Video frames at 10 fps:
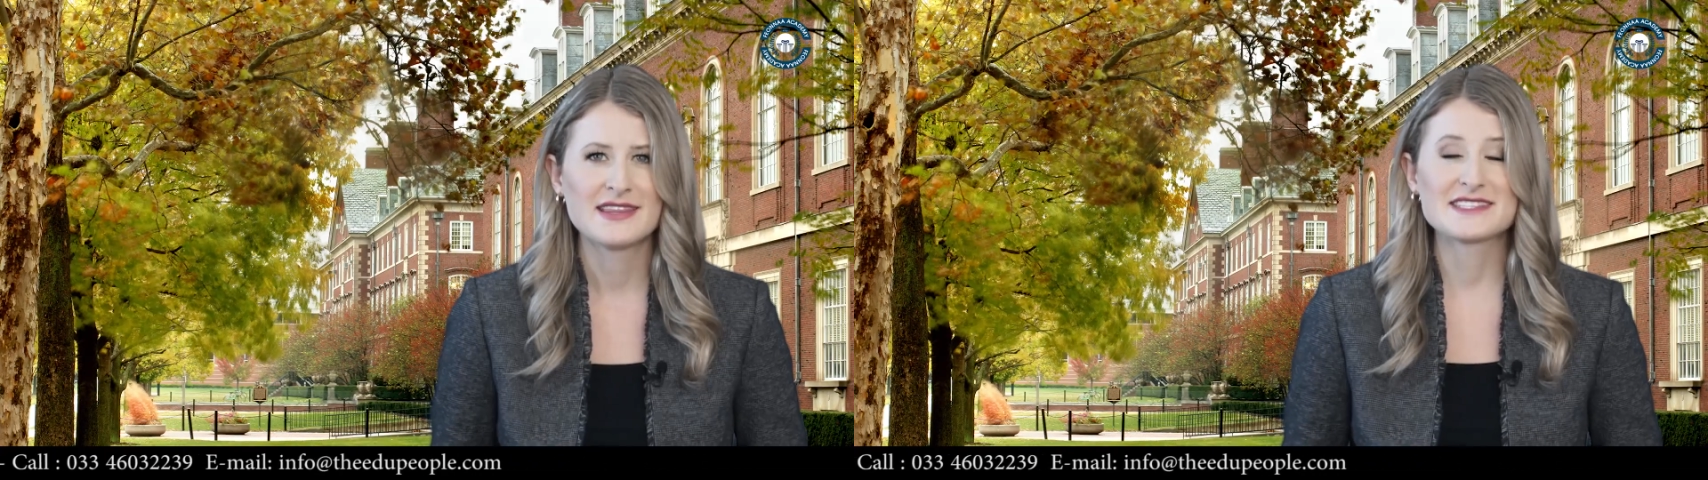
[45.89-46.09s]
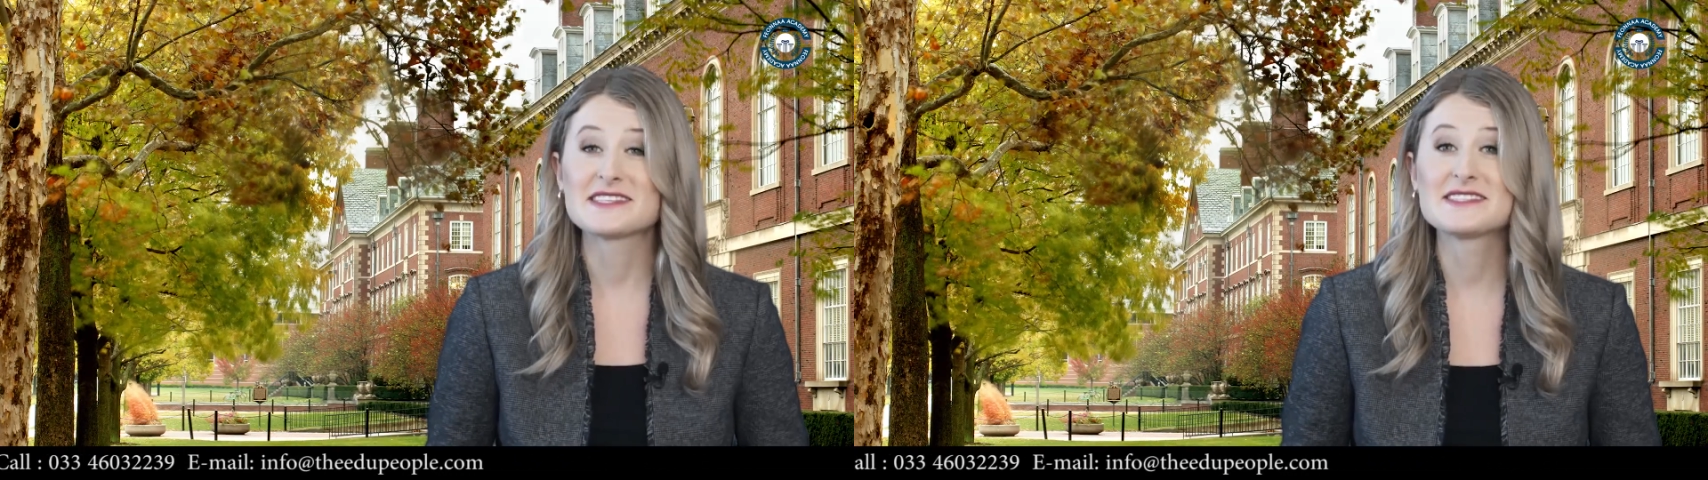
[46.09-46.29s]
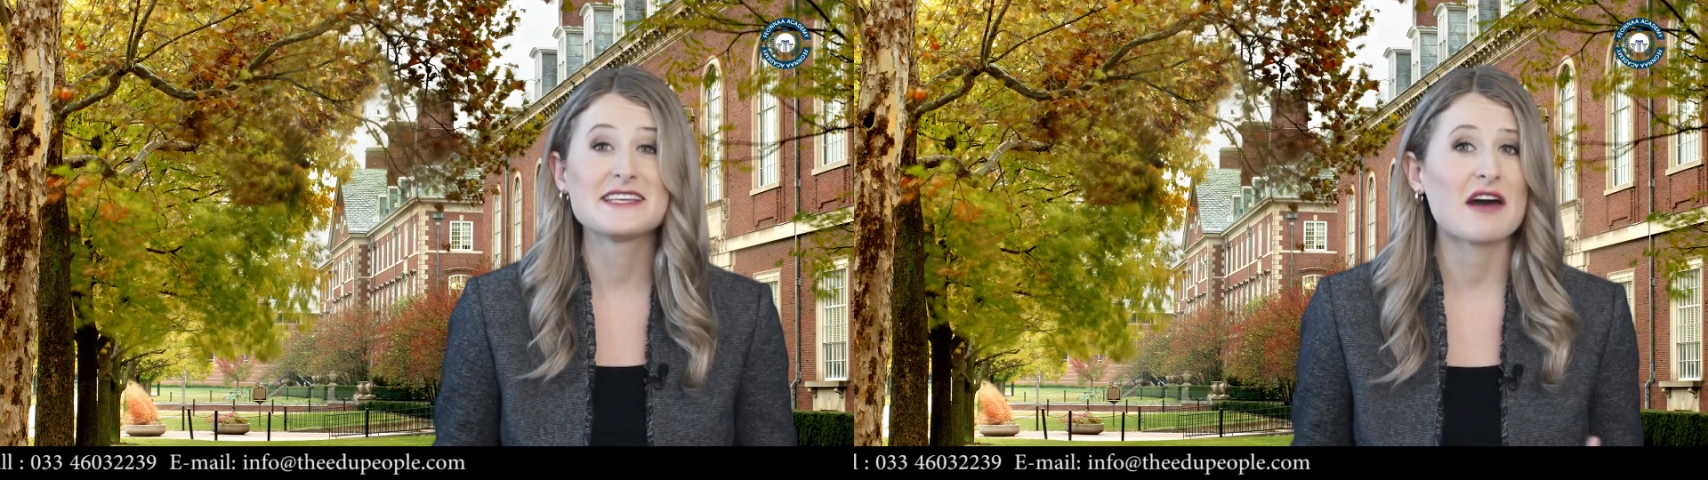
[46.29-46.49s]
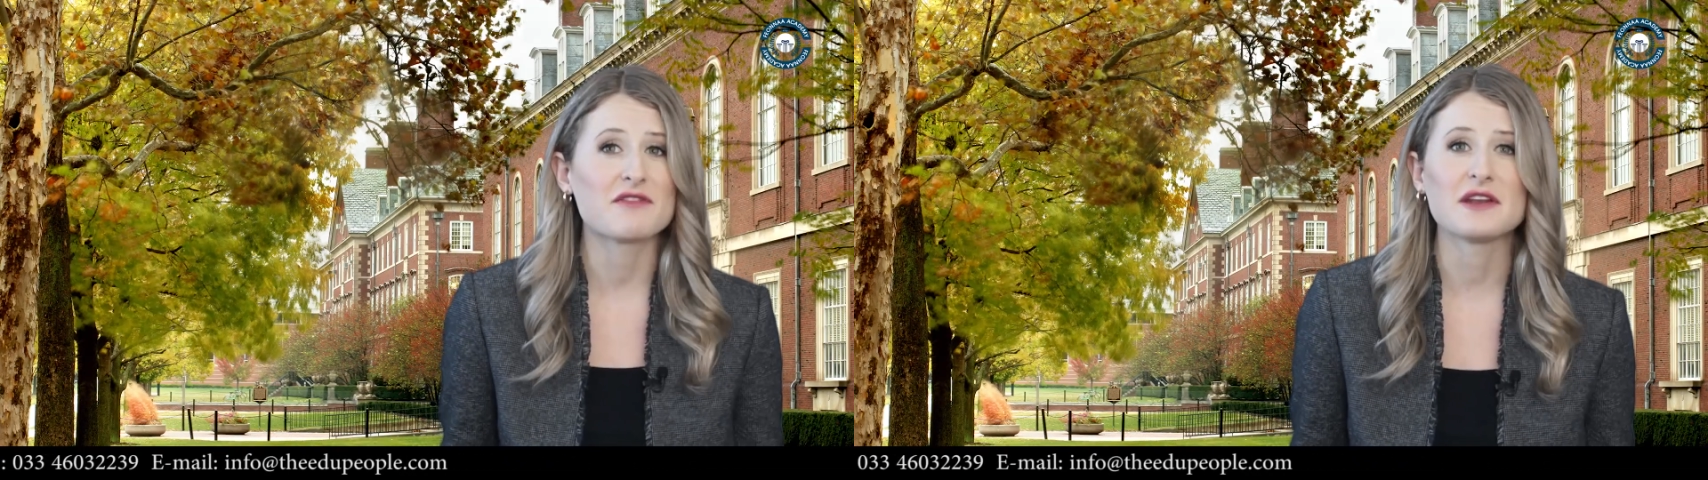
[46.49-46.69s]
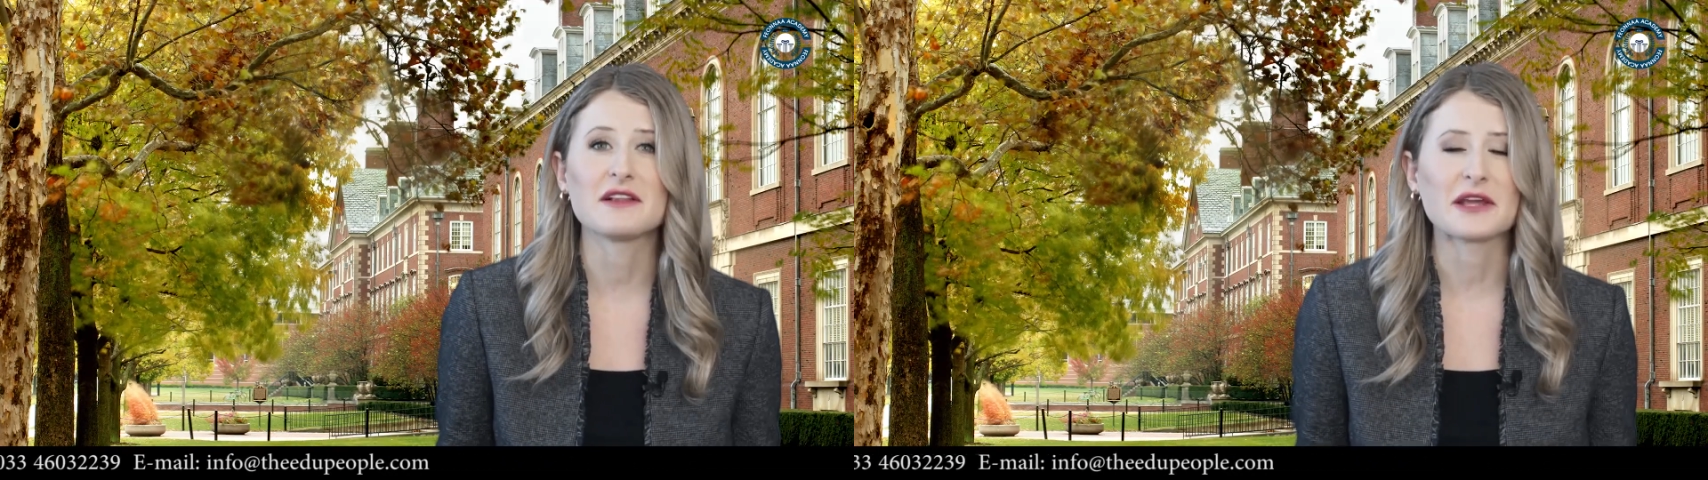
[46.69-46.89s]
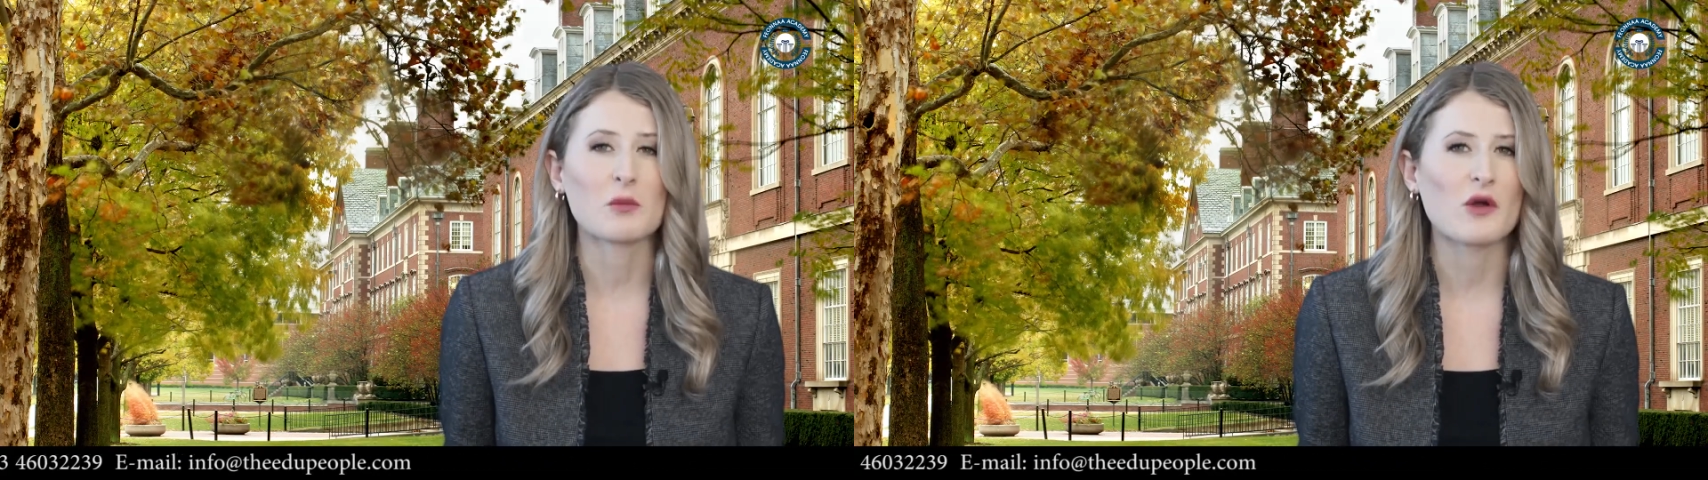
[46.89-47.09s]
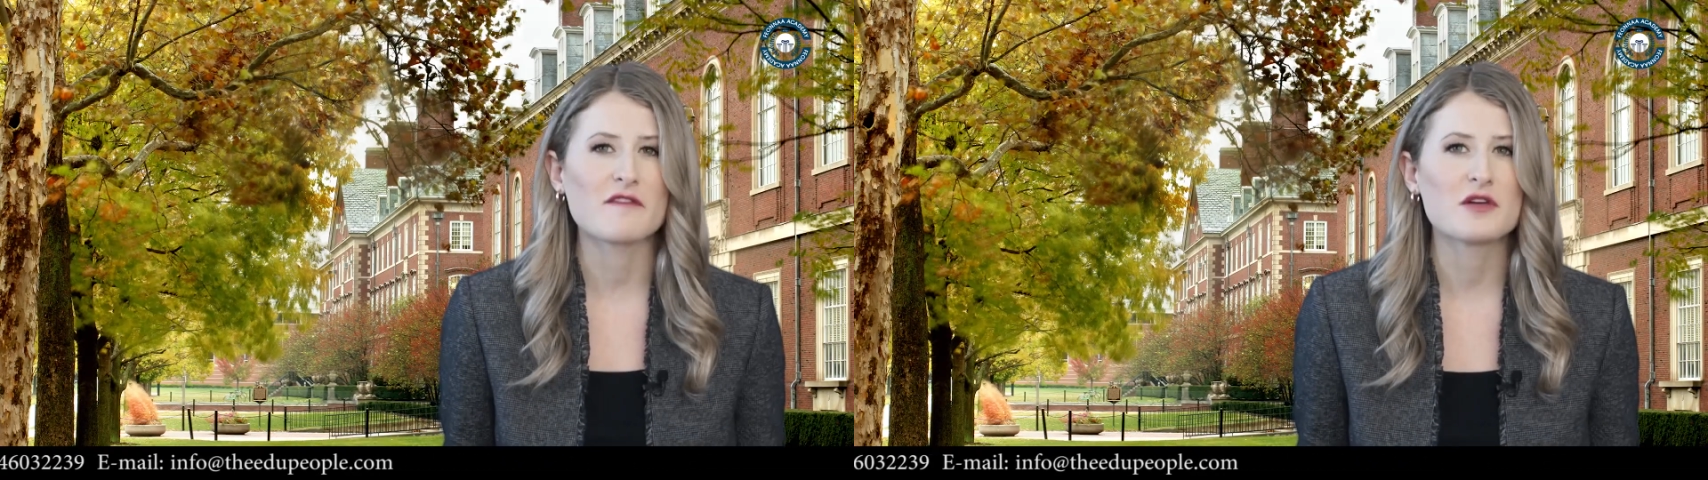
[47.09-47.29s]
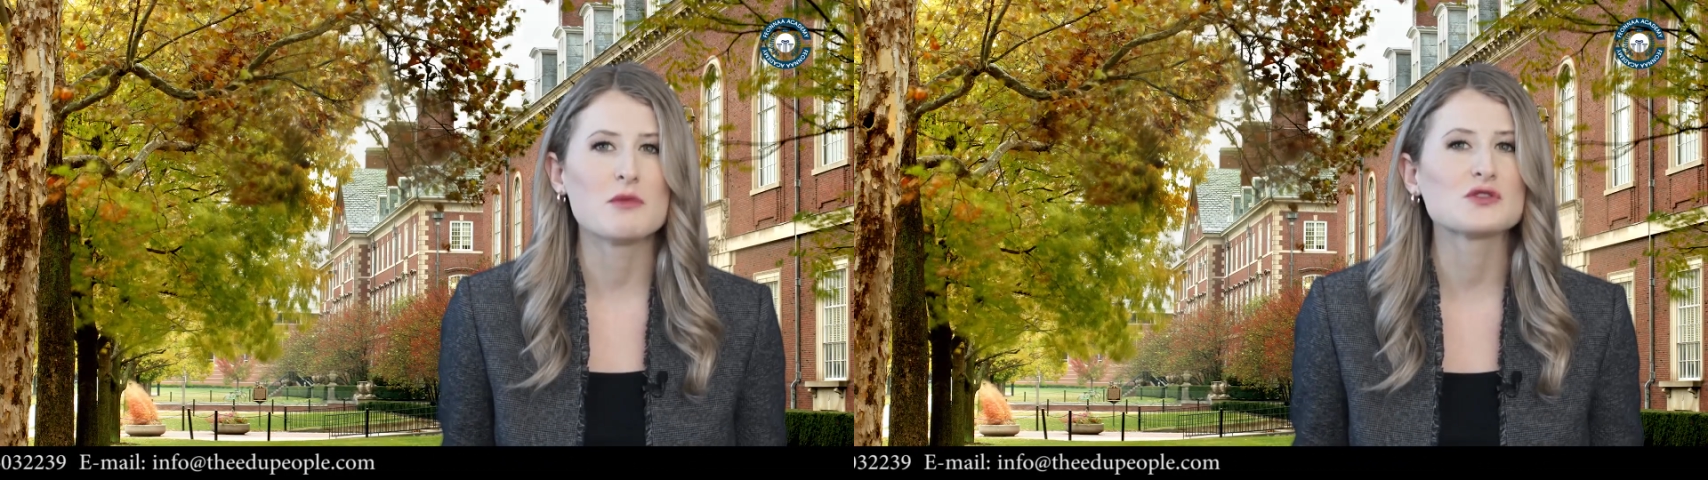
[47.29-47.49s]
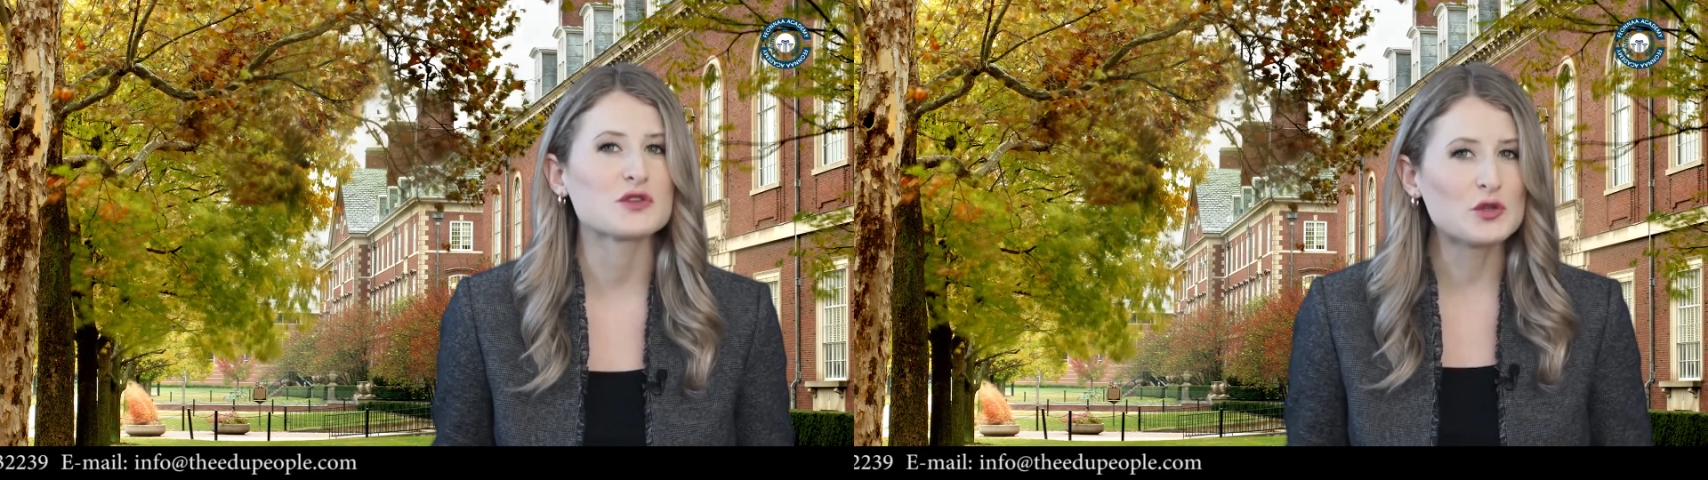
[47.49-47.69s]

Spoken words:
This is definitely one of the most